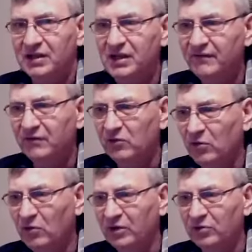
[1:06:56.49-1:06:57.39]
Give
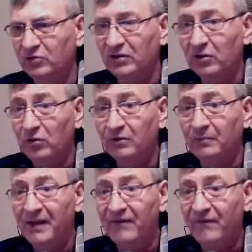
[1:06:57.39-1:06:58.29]
glory to the
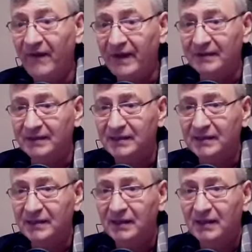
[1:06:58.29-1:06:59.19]
Lord by
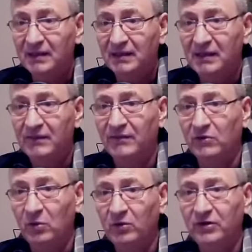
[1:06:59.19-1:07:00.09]
faith. Give
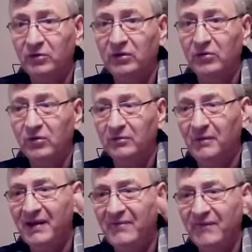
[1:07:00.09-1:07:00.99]
glory to the
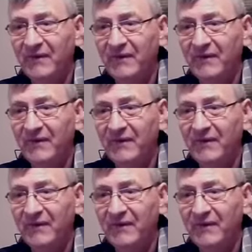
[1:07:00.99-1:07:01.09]
Lord by